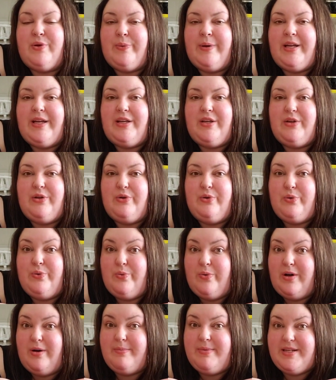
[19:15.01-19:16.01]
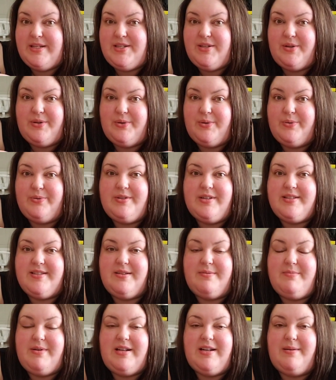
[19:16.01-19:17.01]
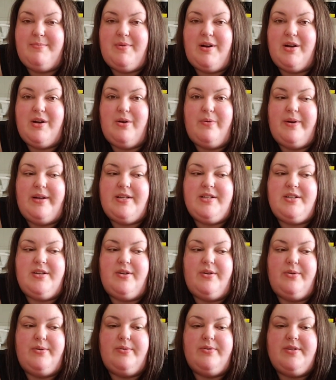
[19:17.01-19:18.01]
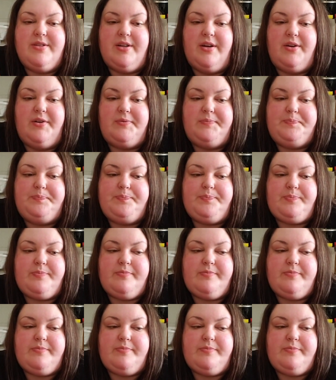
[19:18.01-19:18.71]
the way you want me to doesn't mean I'm not going to, so.